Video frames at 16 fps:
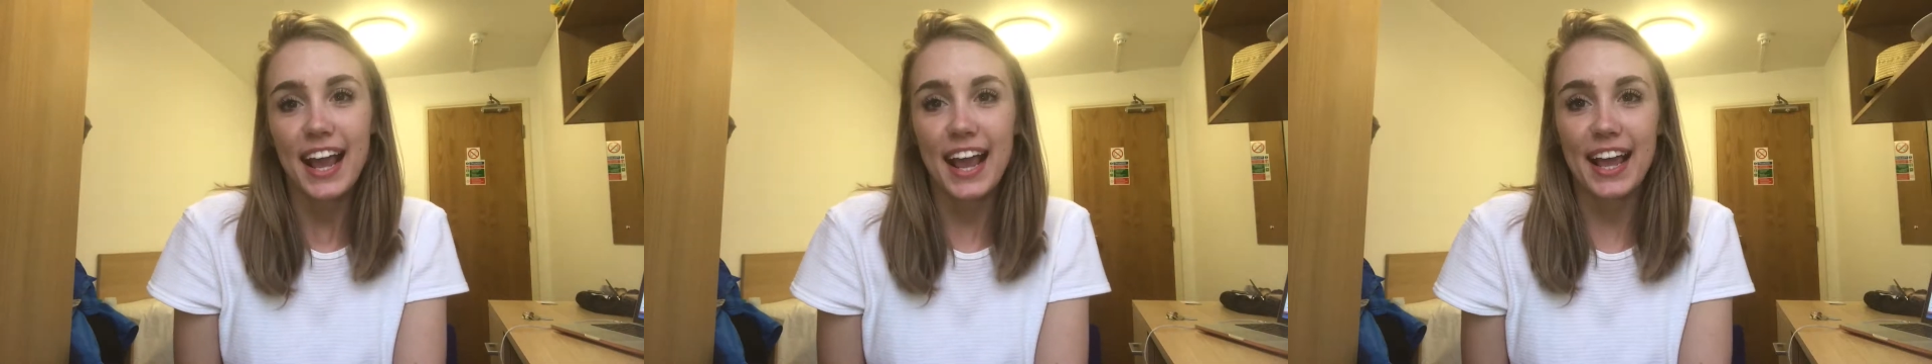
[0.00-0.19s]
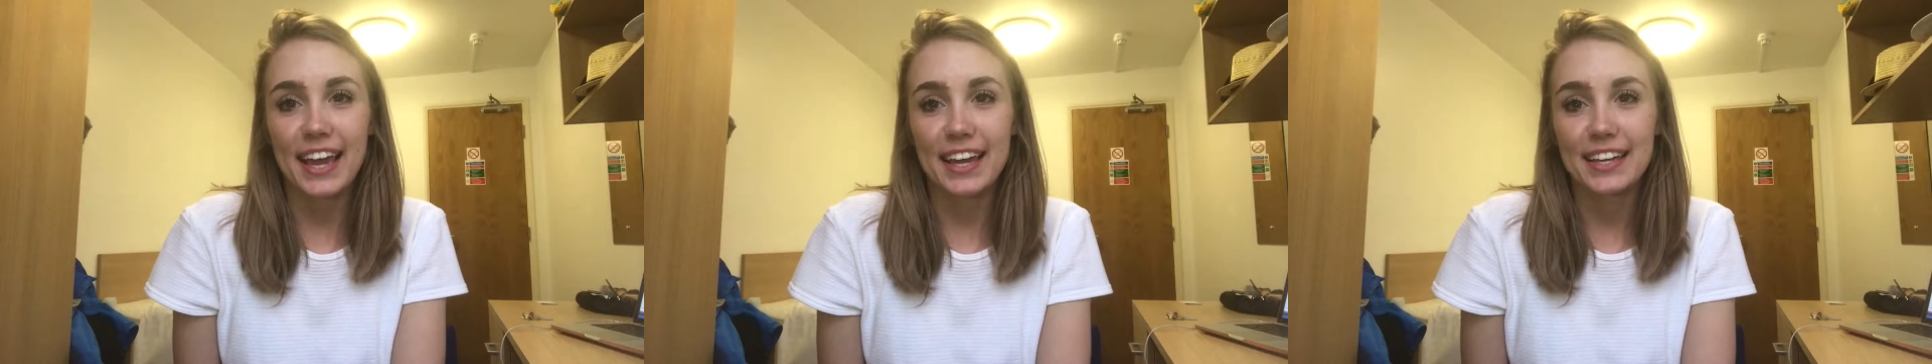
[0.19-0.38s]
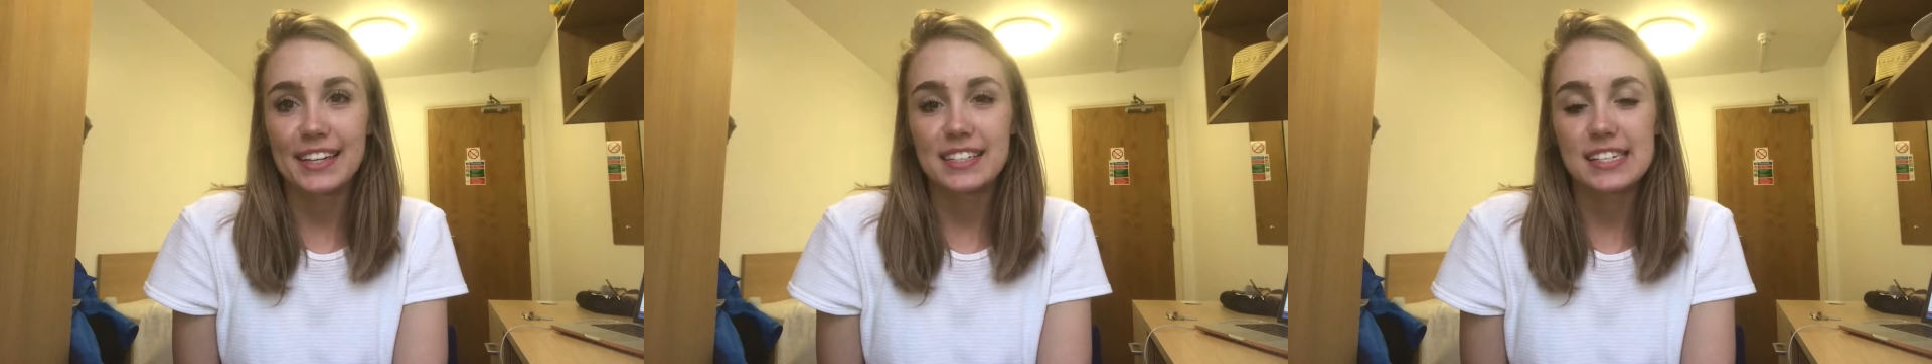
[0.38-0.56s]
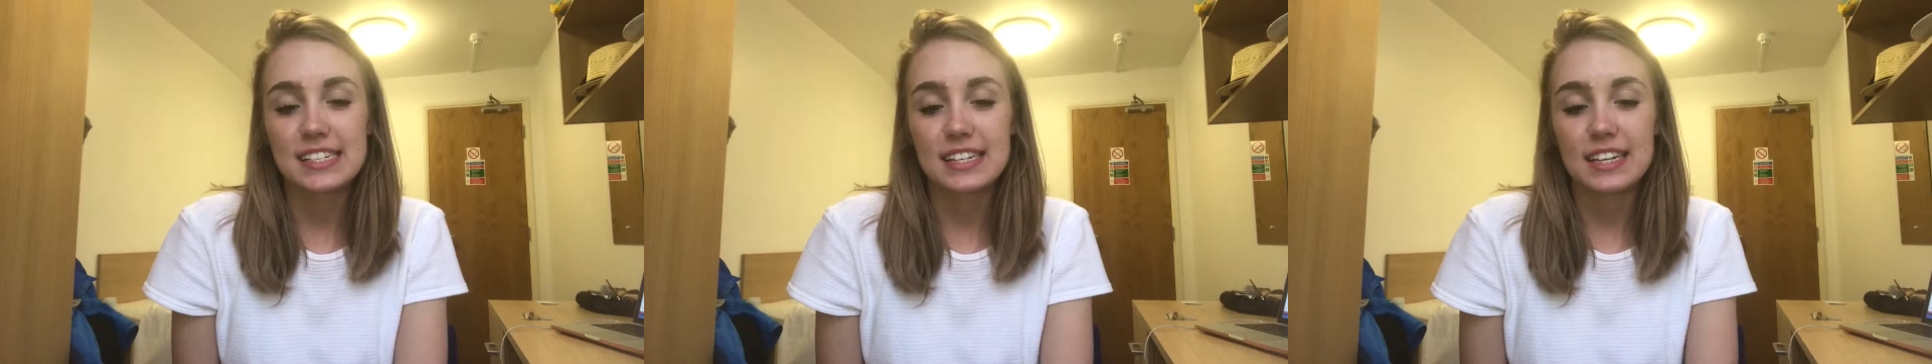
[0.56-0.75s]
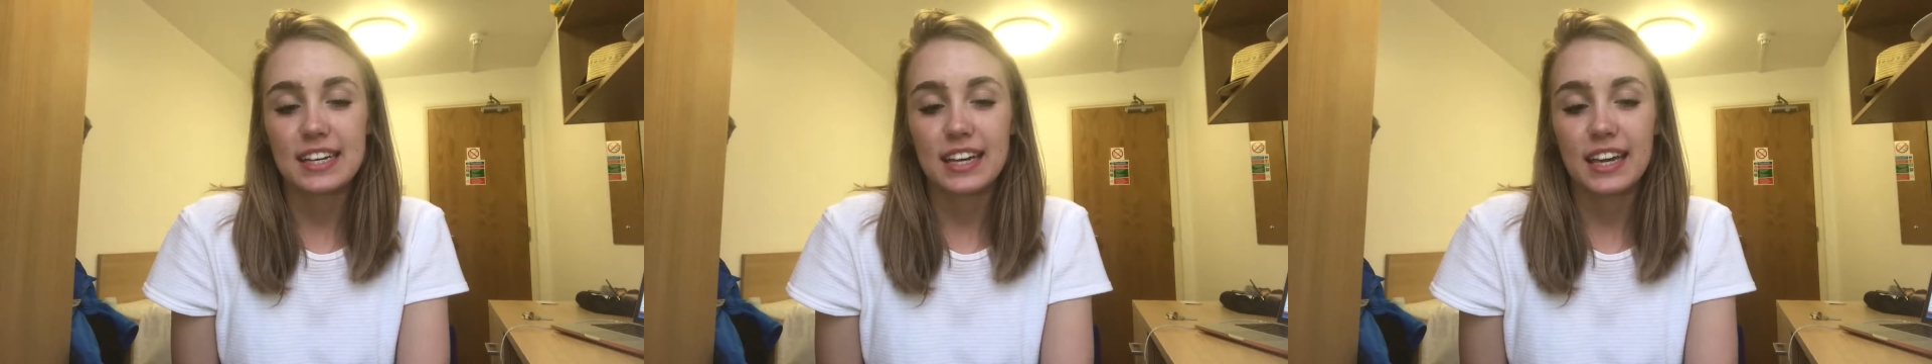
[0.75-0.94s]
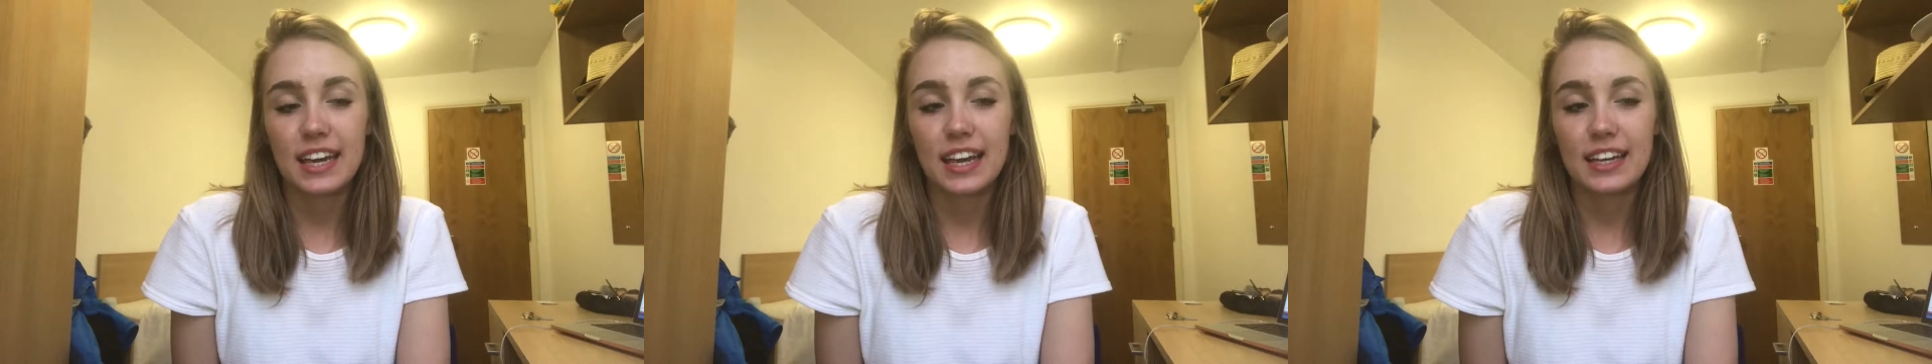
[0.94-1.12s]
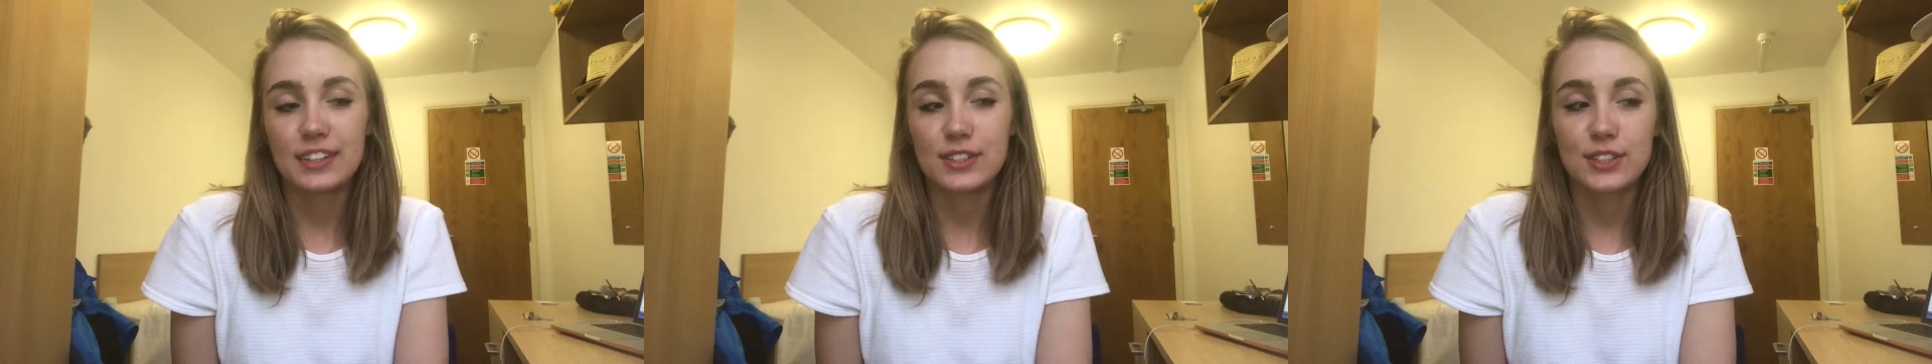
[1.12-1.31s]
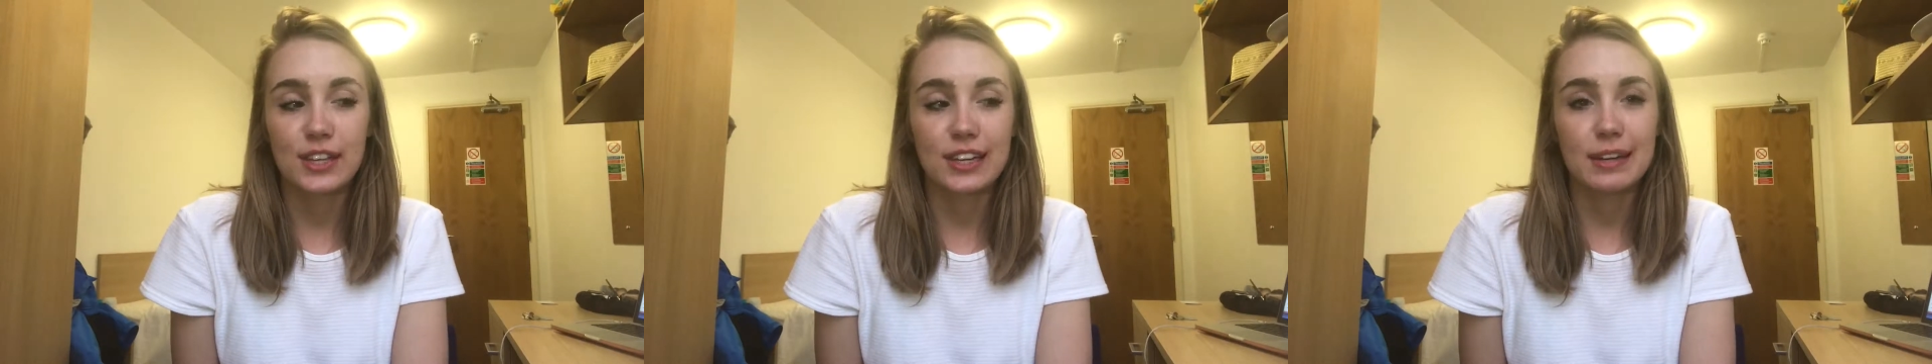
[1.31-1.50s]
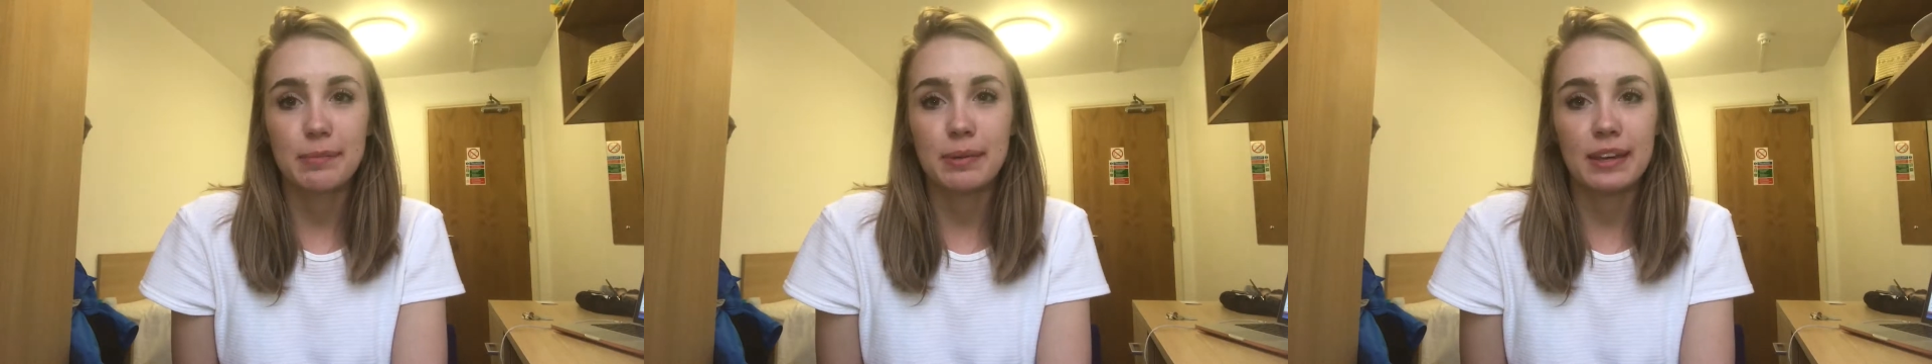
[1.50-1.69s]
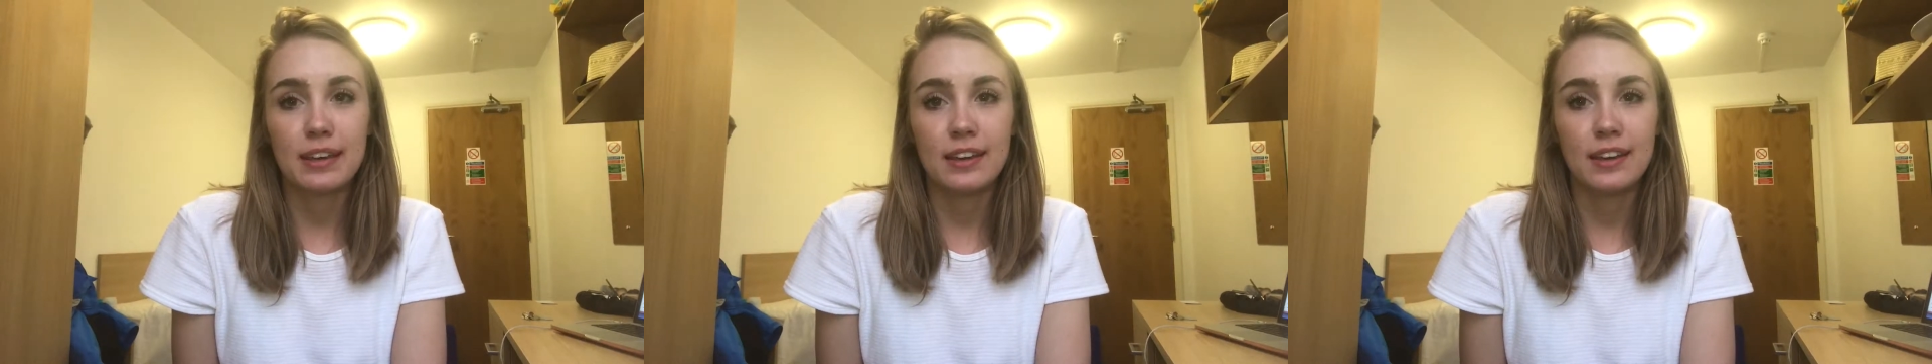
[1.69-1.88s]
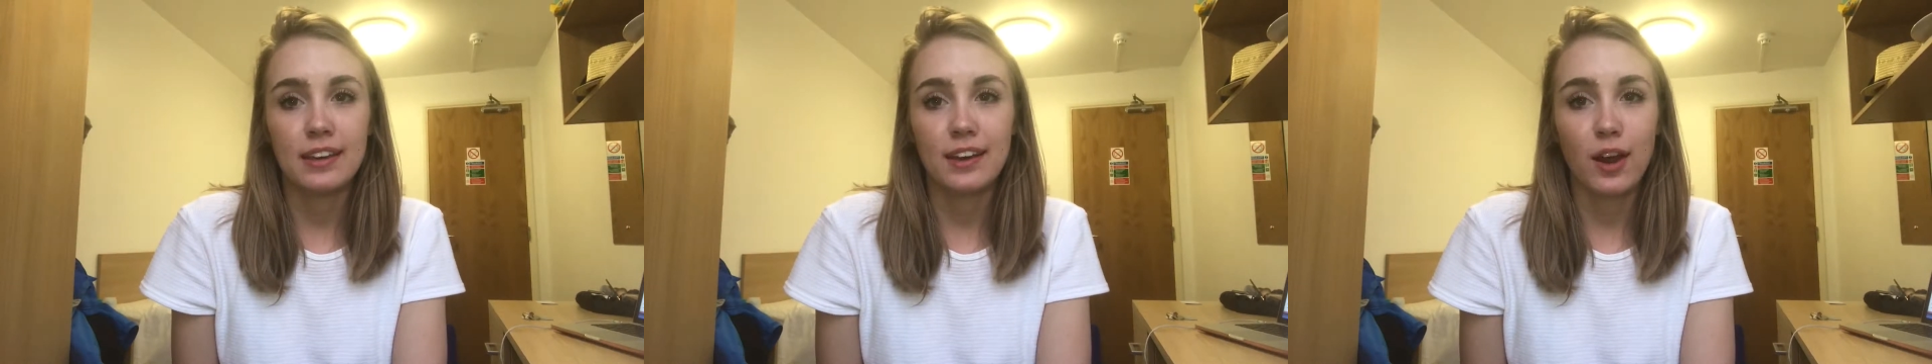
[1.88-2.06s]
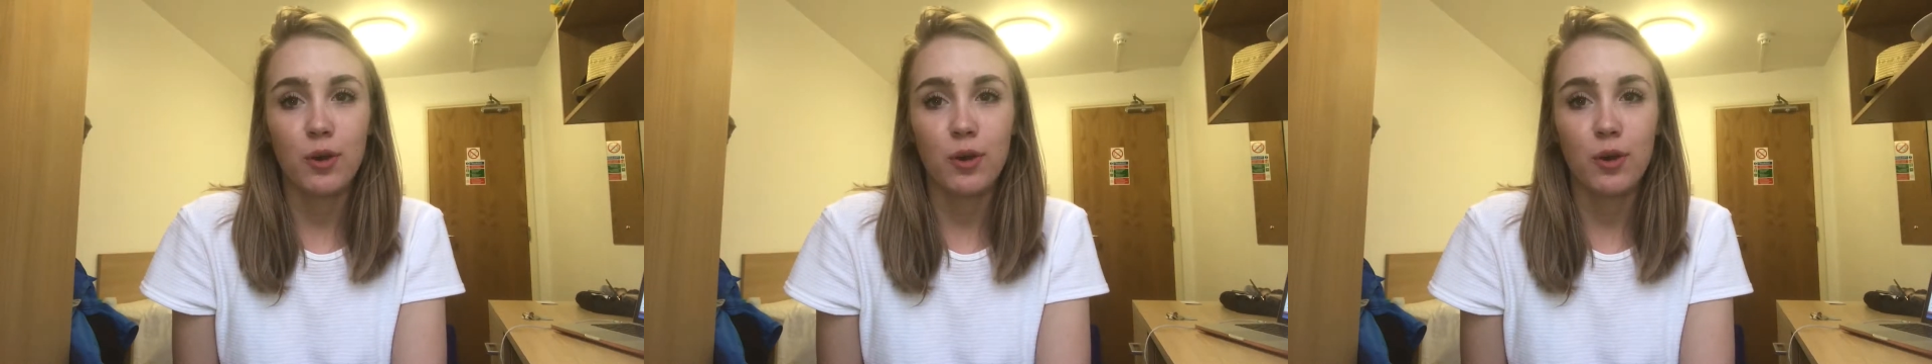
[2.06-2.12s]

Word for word: and it's gonna be